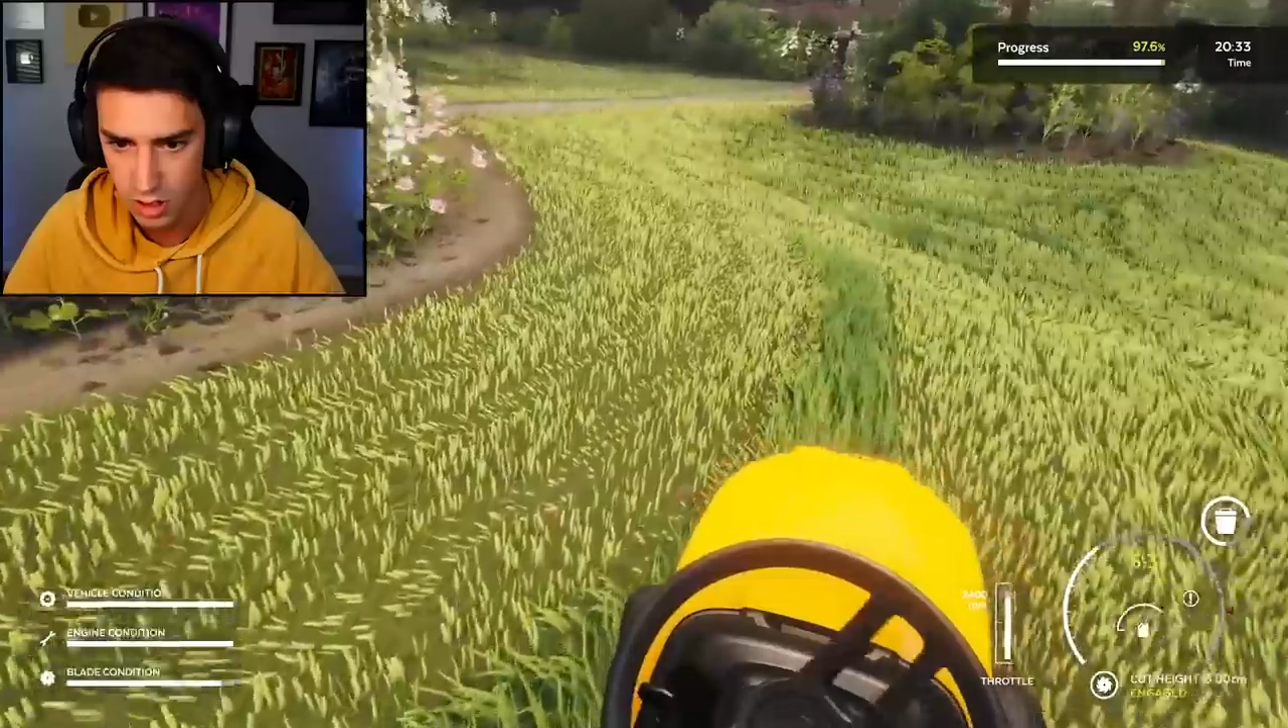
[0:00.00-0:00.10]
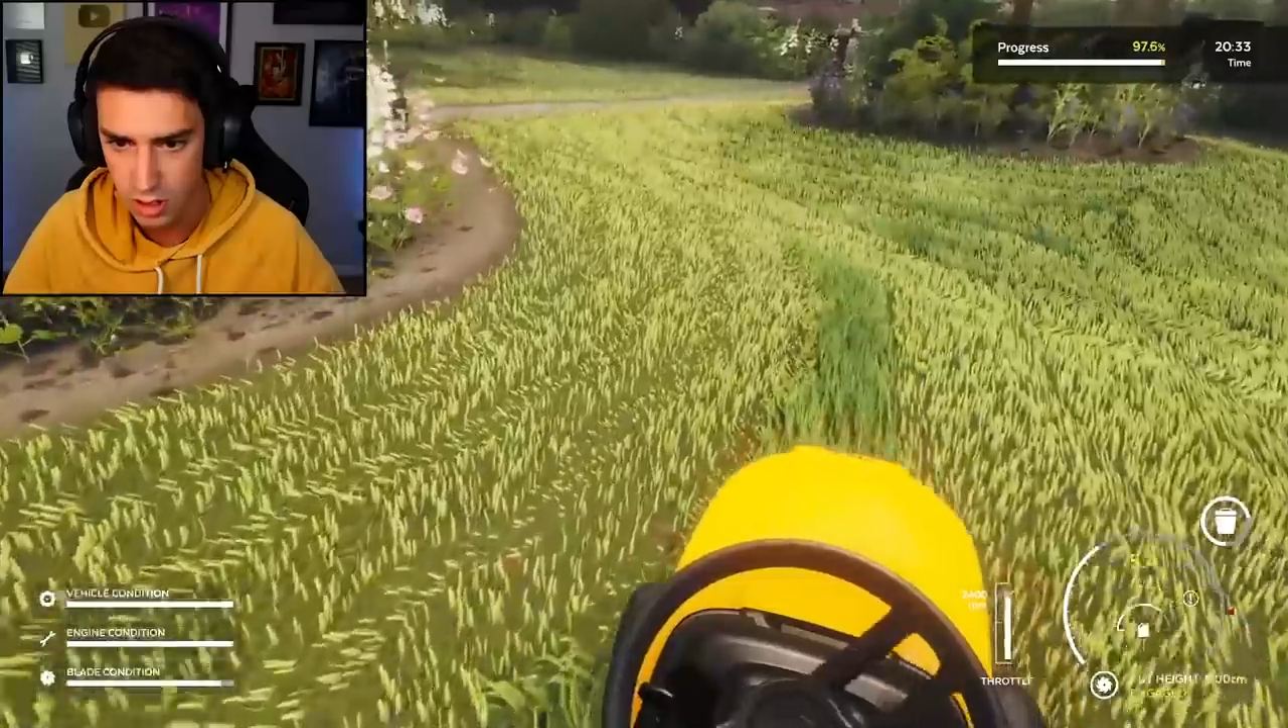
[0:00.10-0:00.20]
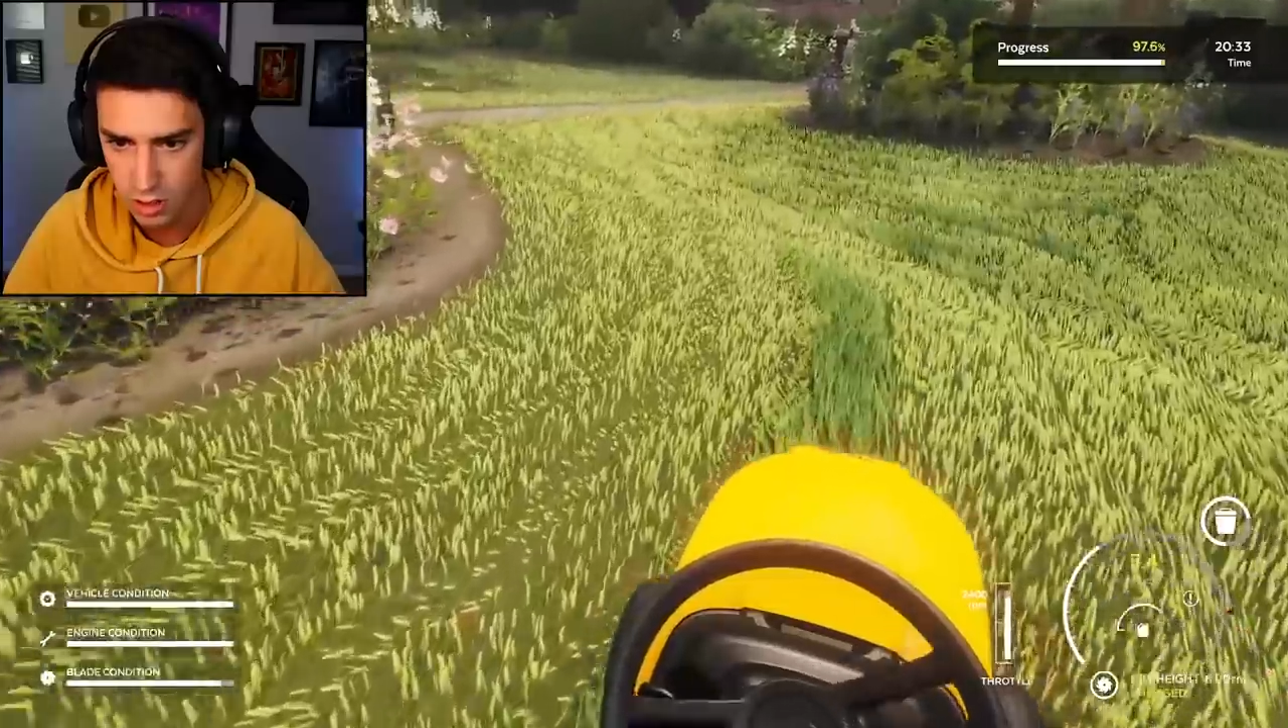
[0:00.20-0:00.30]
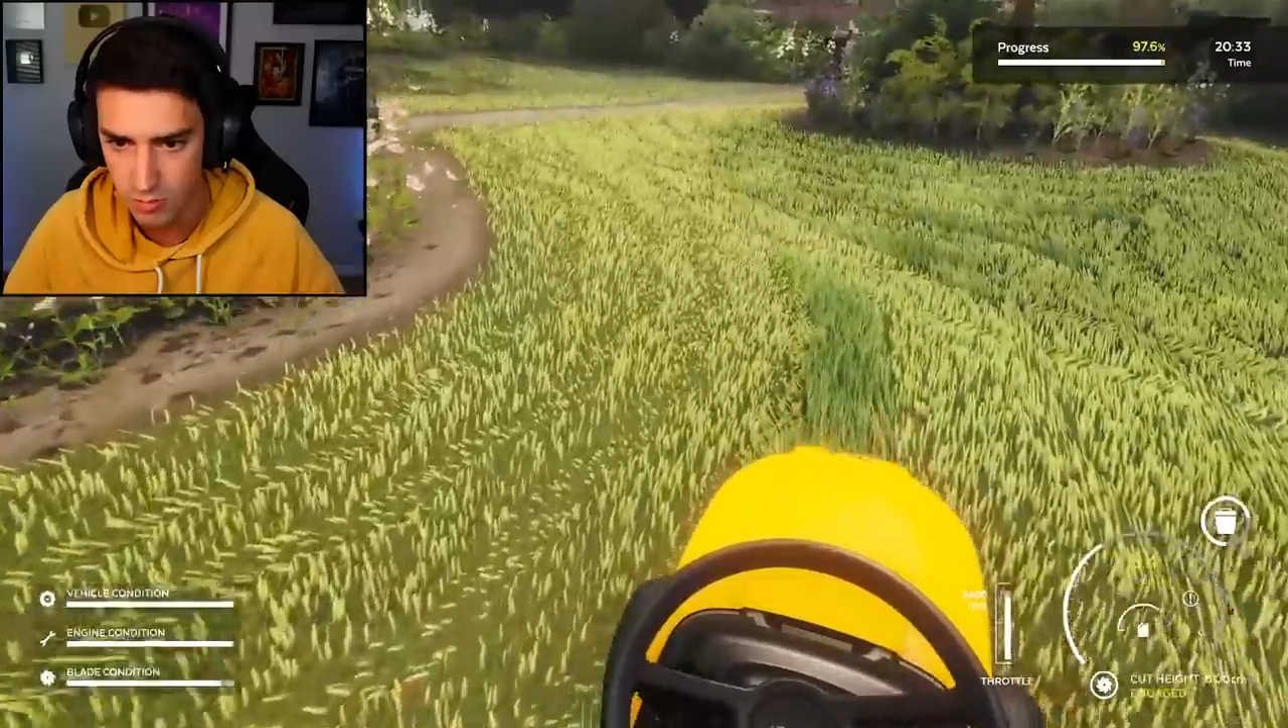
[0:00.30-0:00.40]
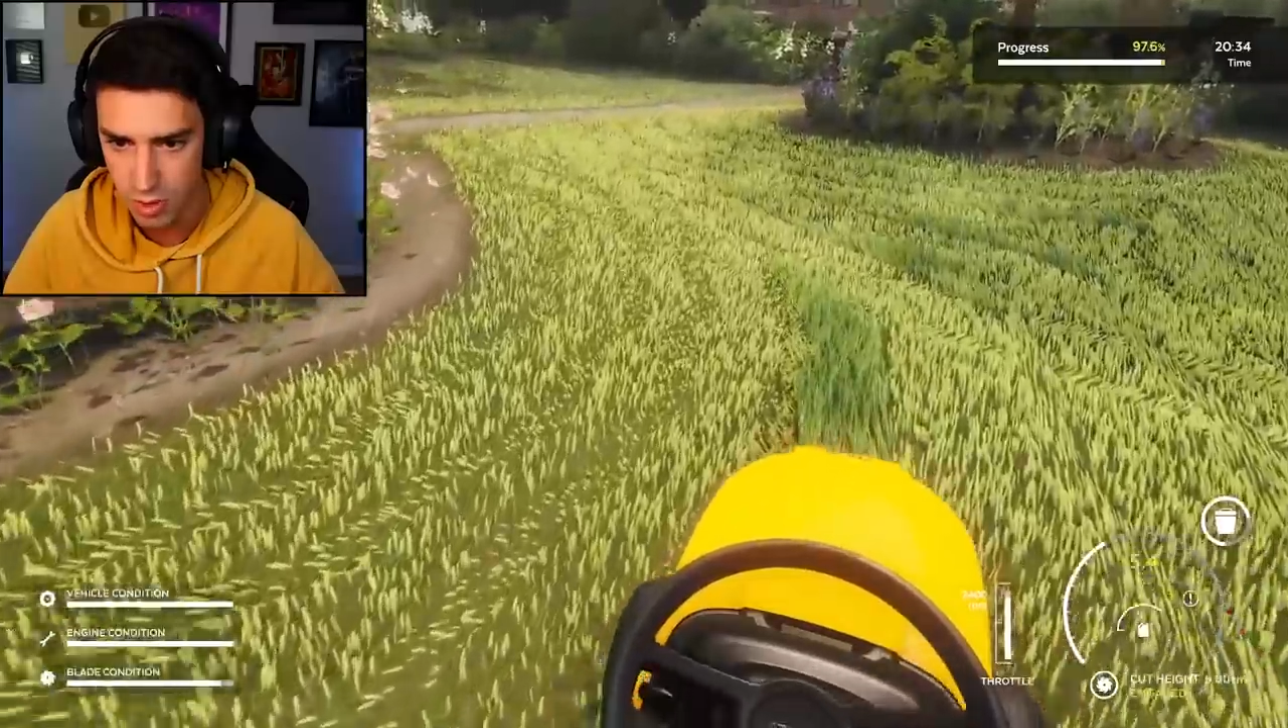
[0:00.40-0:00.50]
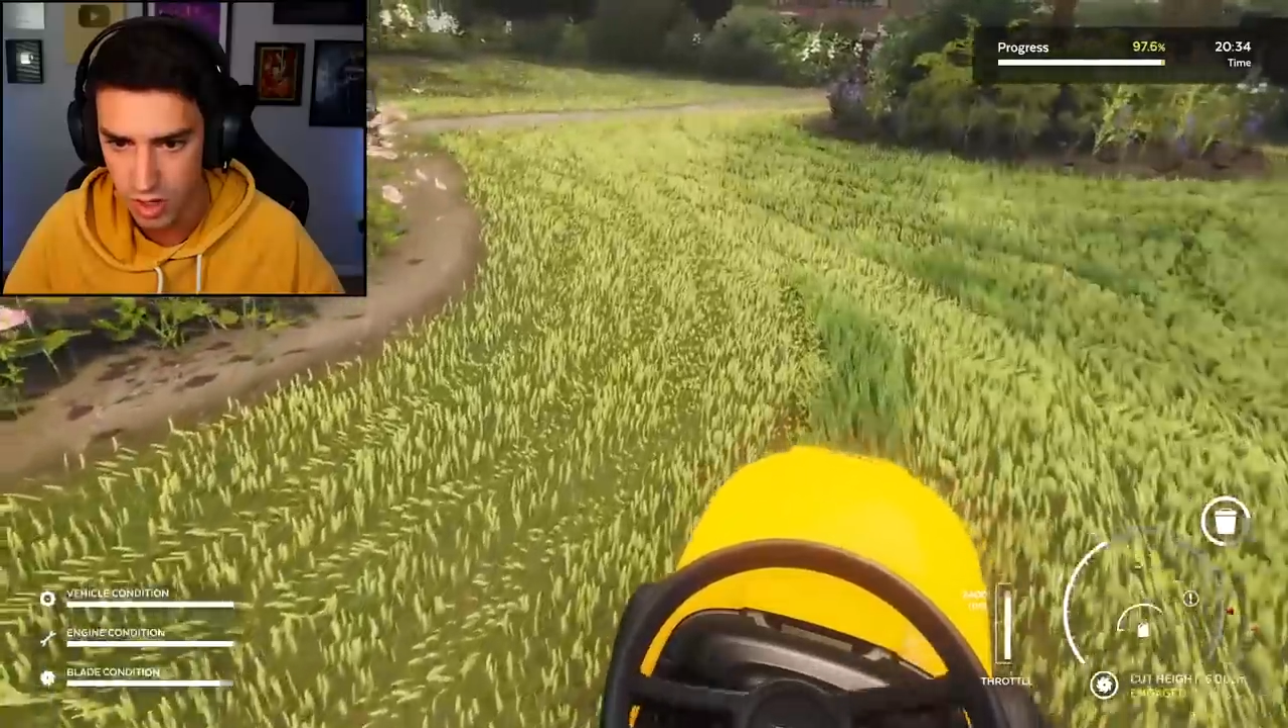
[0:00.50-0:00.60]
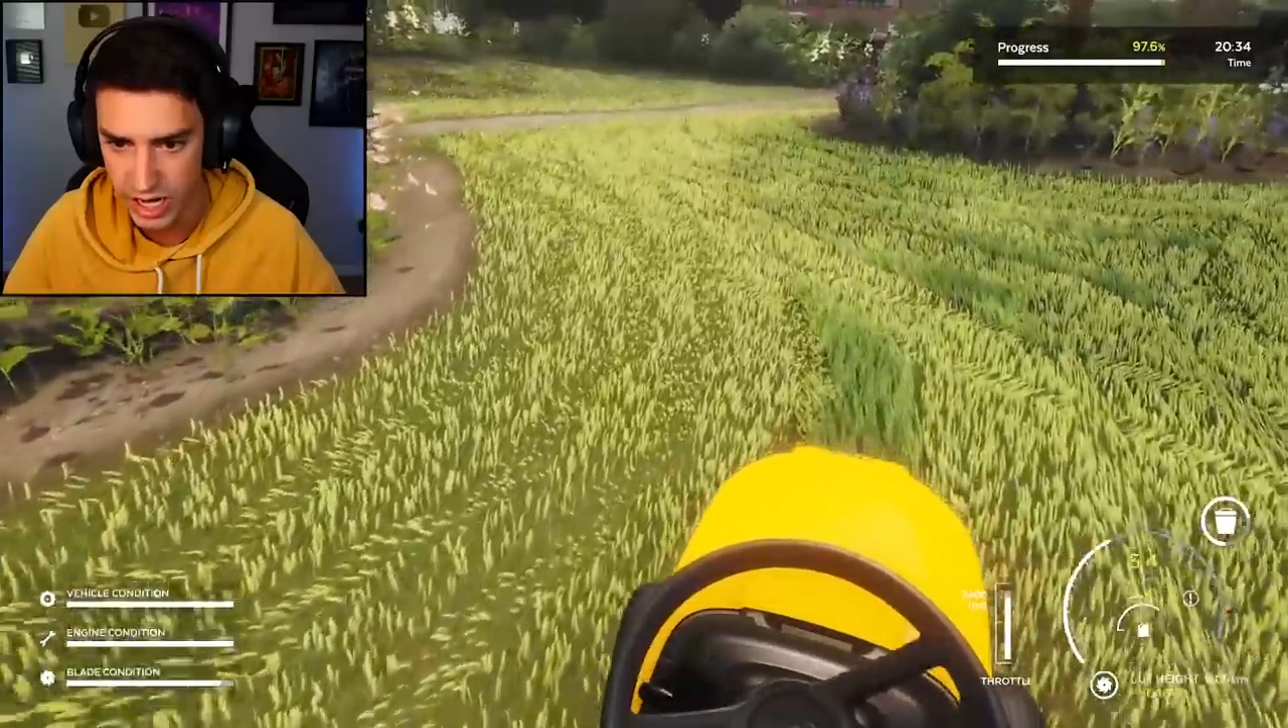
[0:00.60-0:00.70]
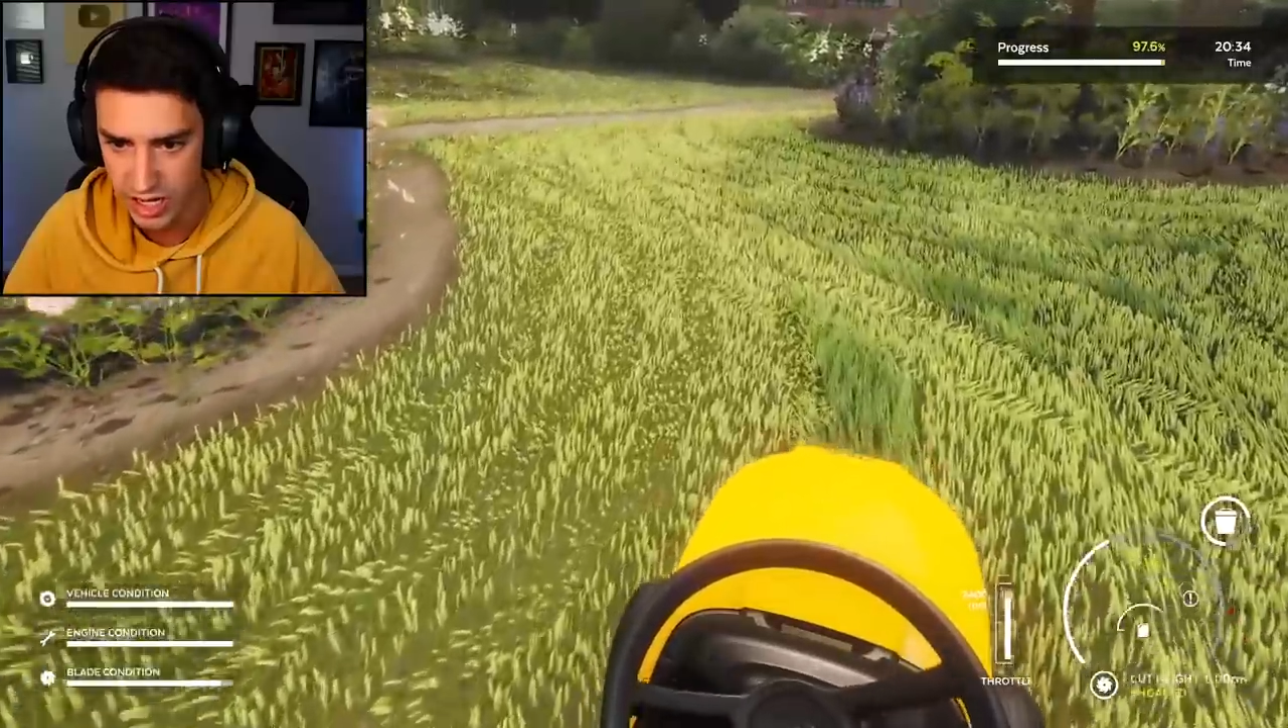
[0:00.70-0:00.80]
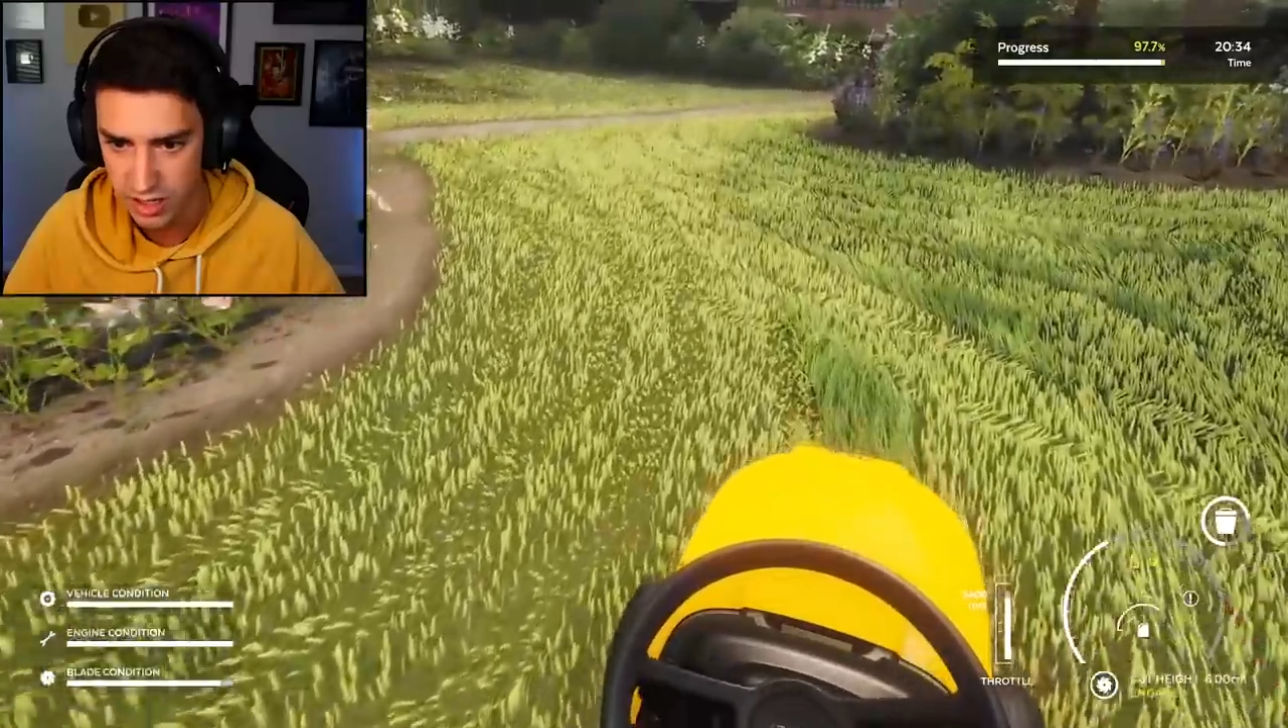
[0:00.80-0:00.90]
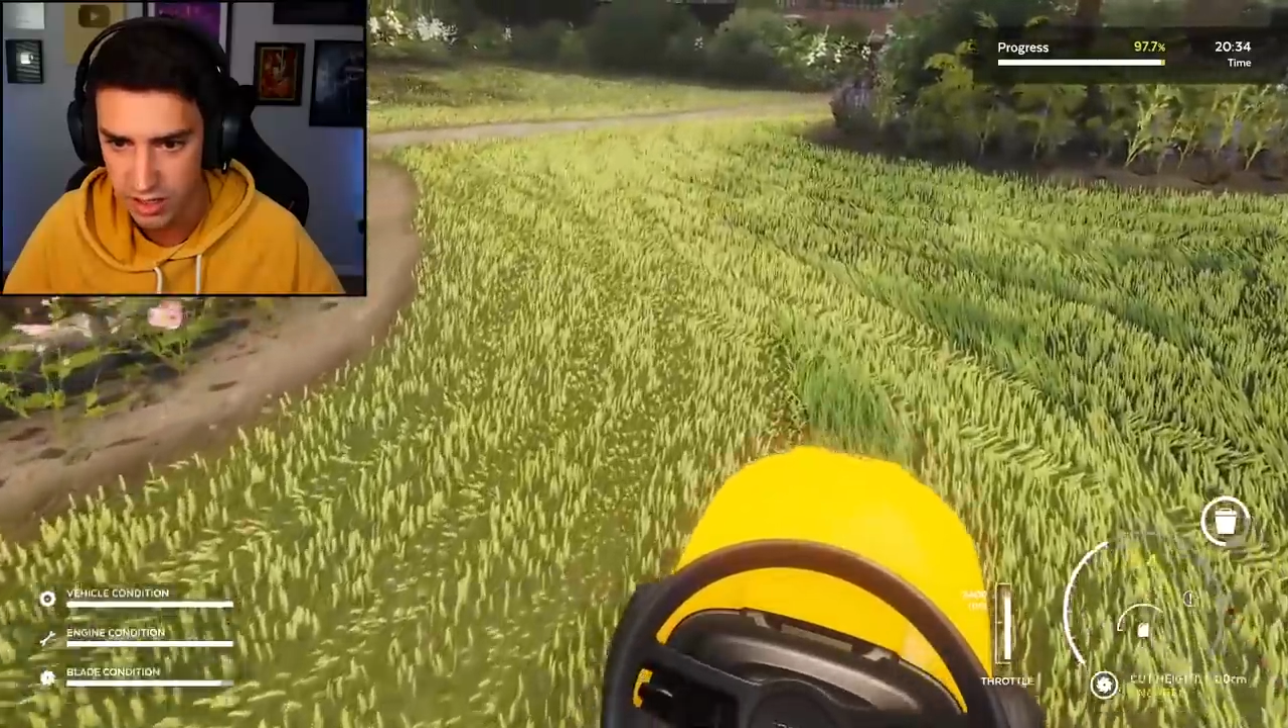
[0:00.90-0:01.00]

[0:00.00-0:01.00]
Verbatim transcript: Oh boy.